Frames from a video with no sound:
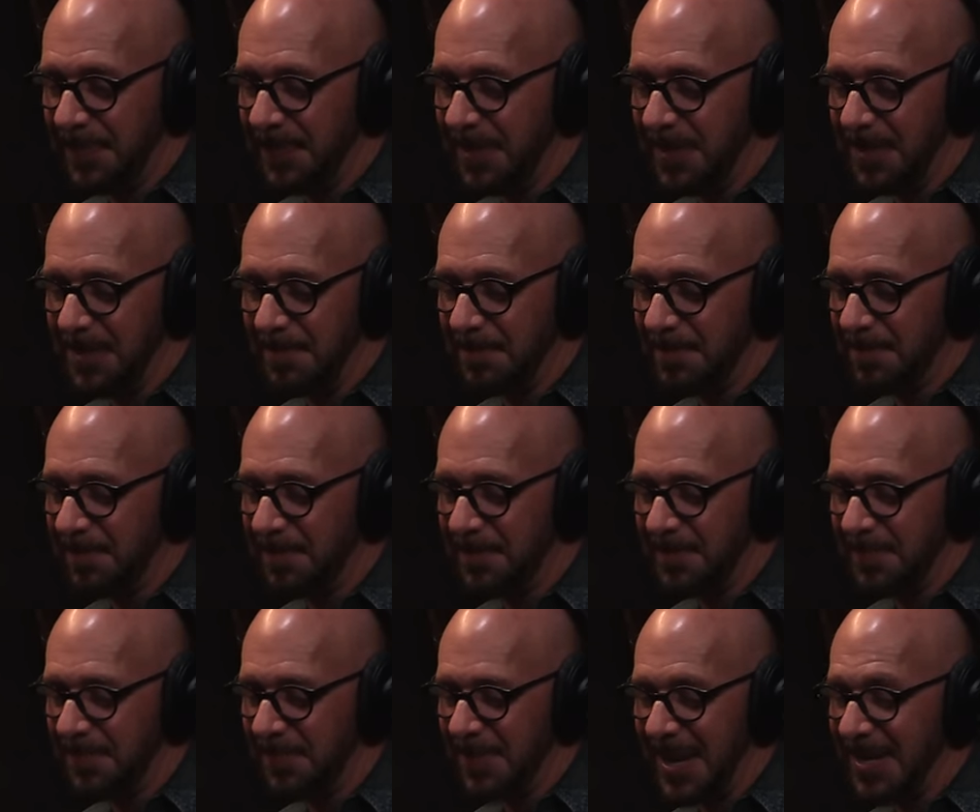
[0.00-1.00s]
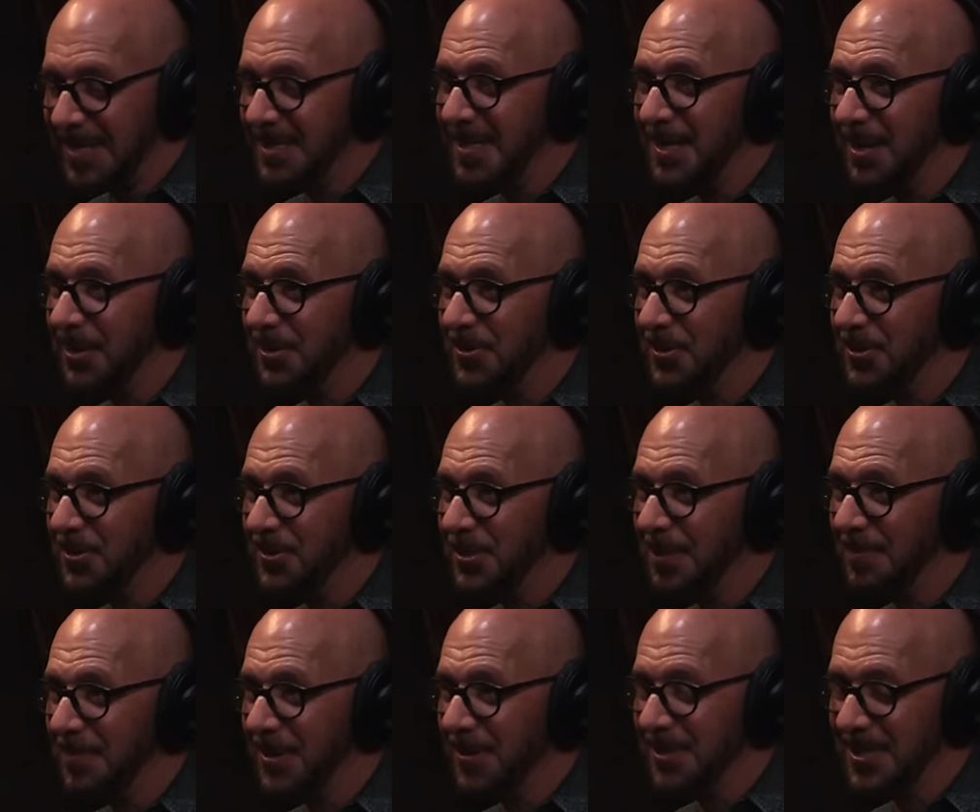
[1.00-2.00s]
the 1800s or
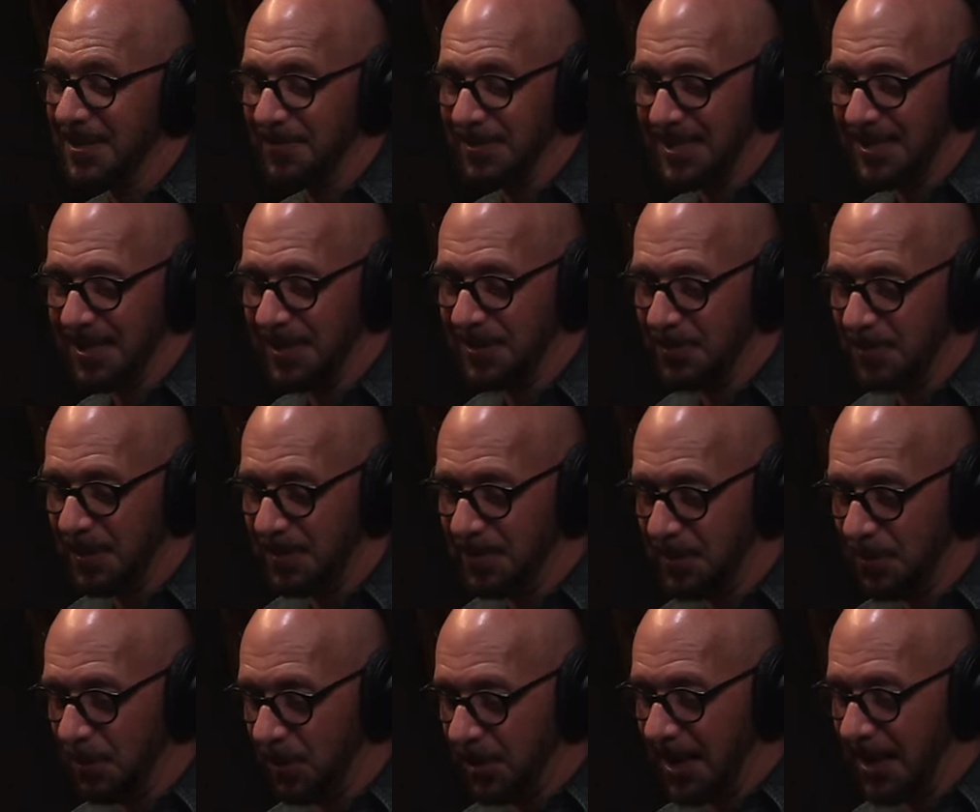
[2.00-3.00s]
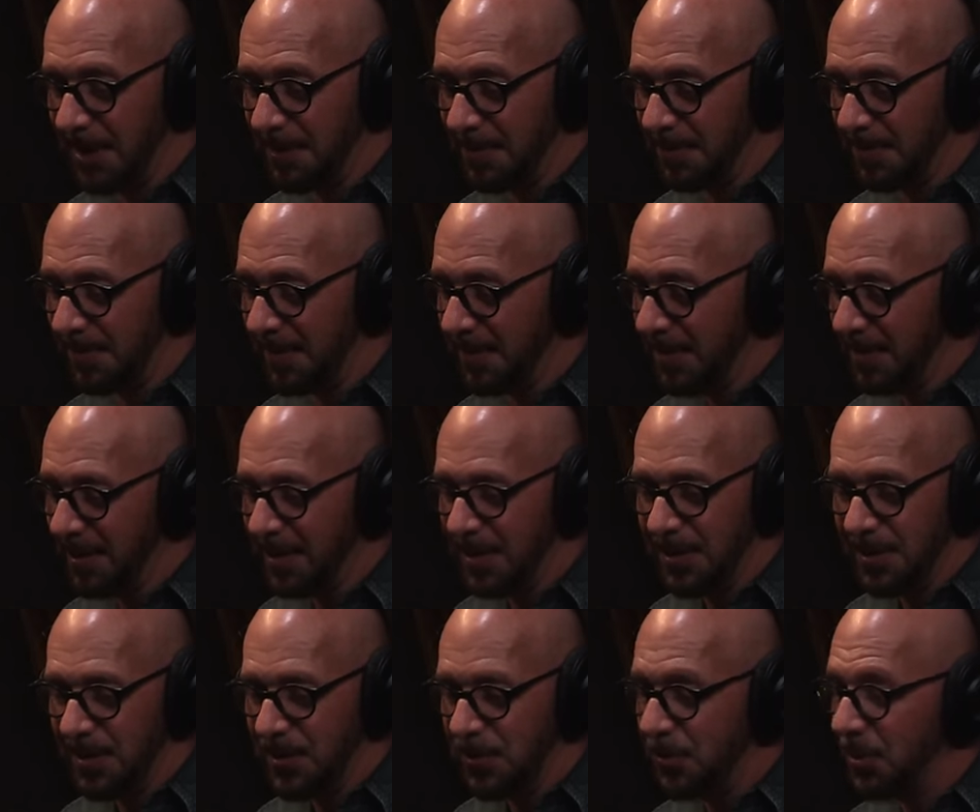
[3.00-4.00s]
something, wow. 1700s. But if you look at them,
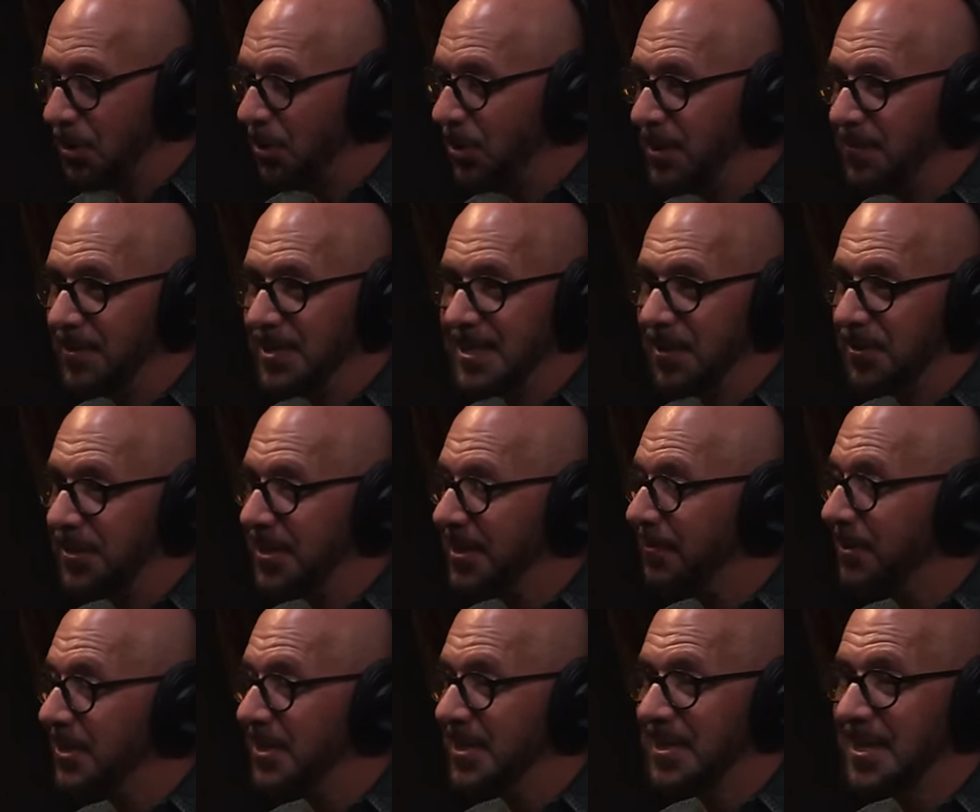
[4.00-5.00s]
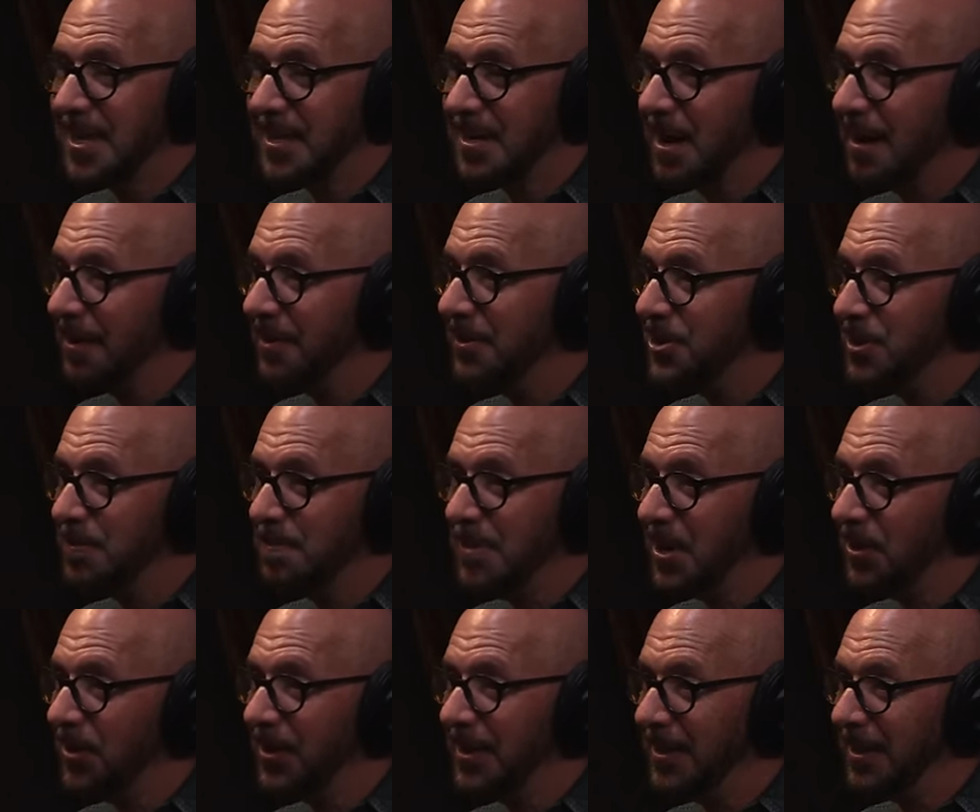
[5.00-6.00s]
you couldn't even tell the difference in technology,
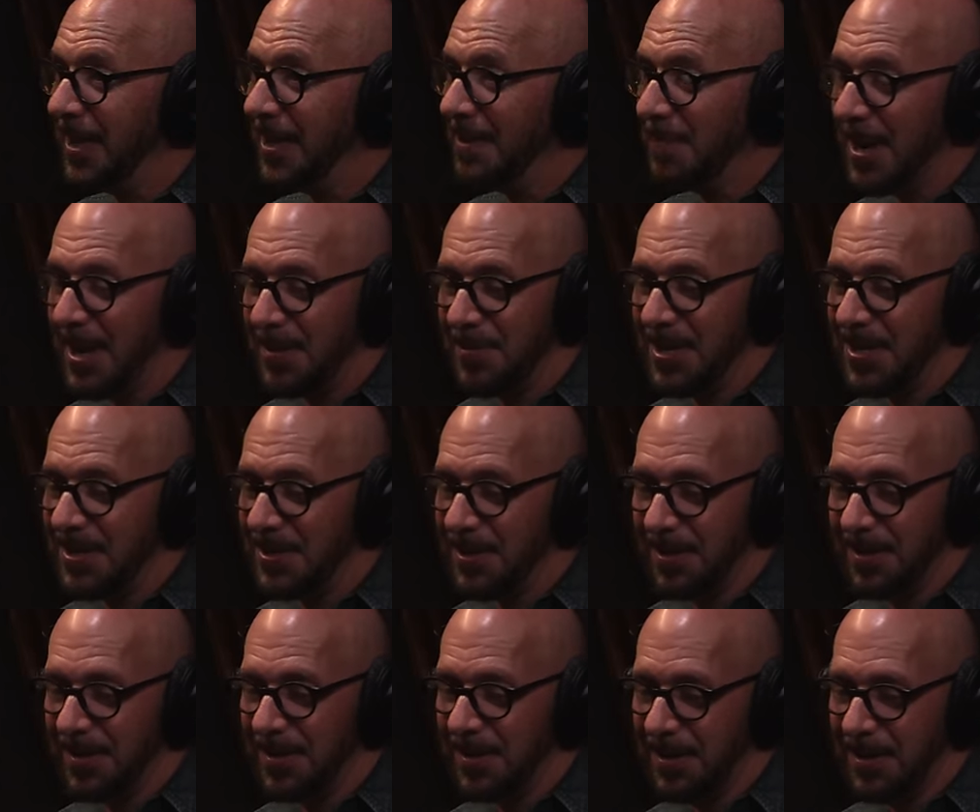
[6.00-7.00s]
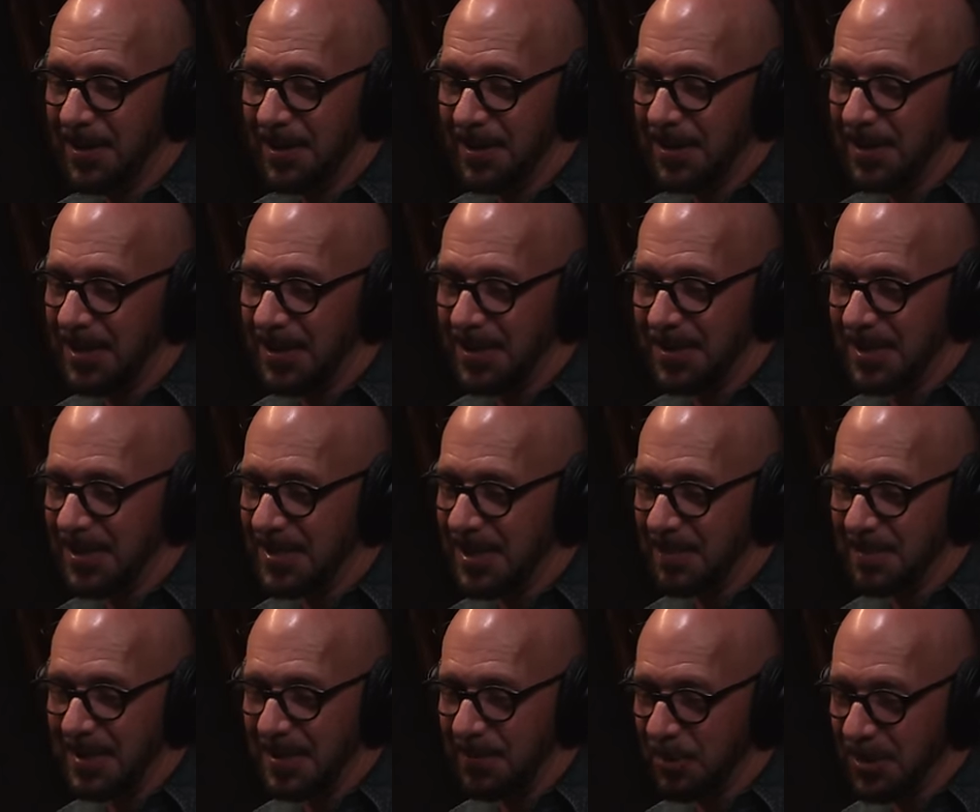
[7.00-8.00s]
barely. Like maybe the, it's instead
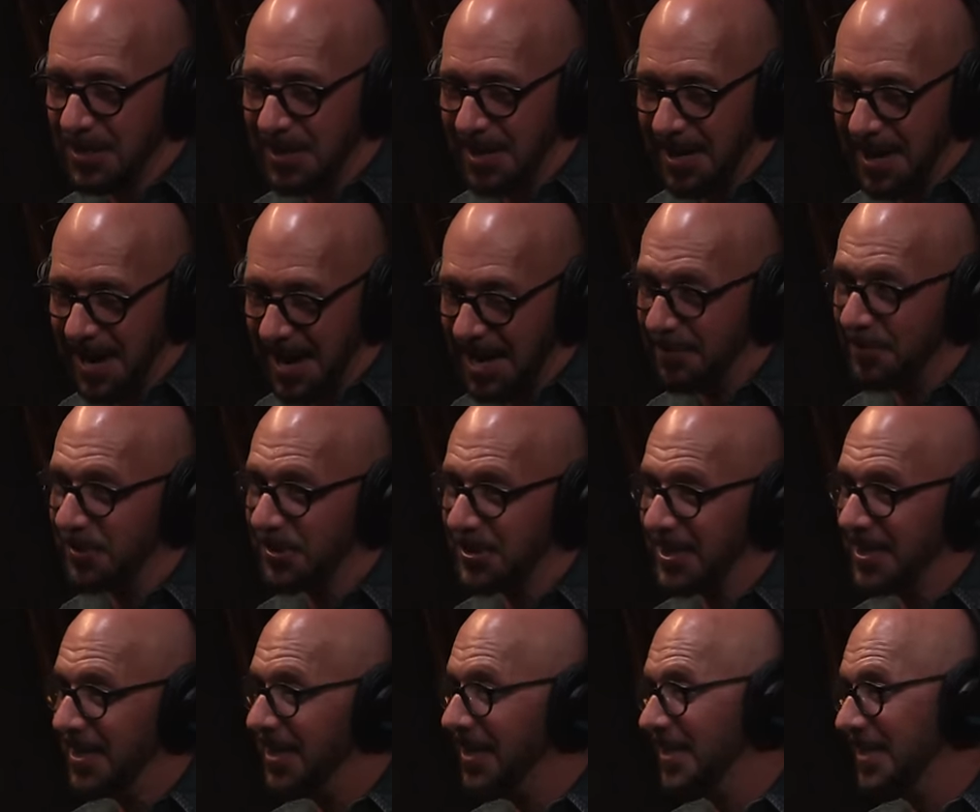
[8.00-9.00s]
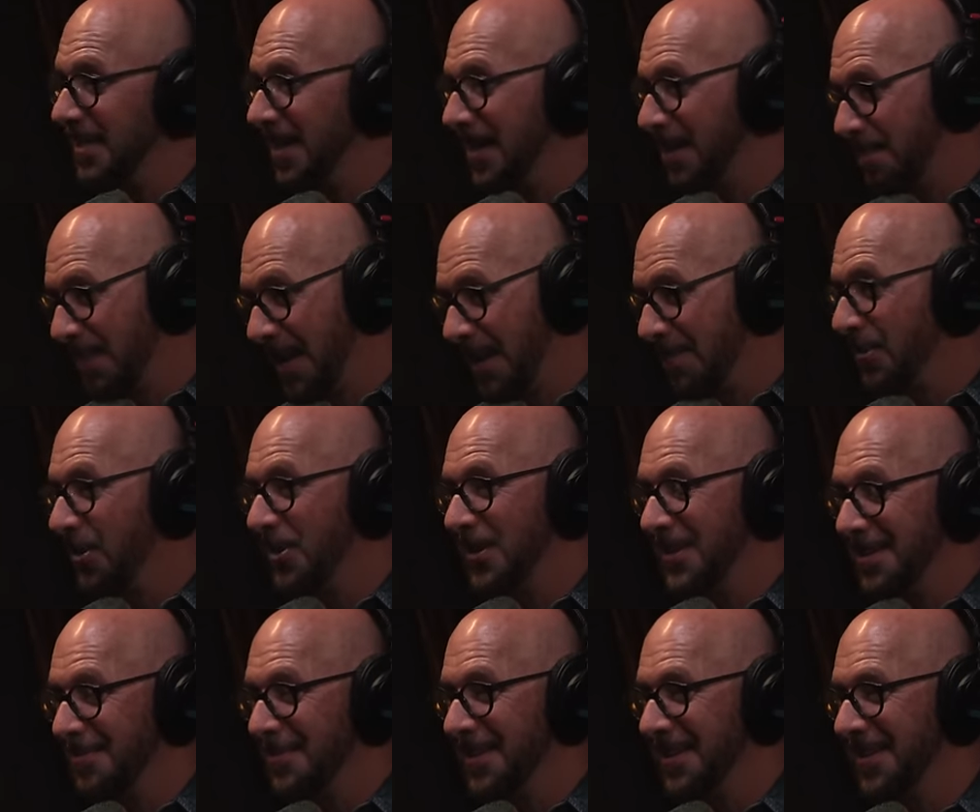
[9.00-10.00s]
of being printed on animal skin, it's like paper or
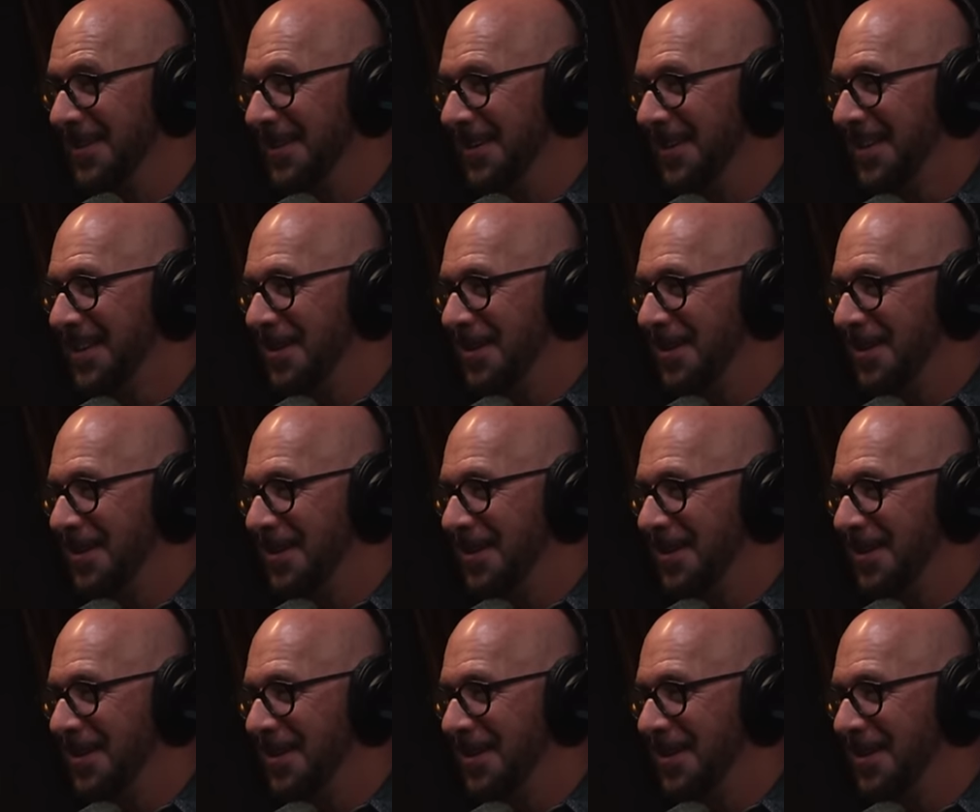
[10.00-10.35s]
something.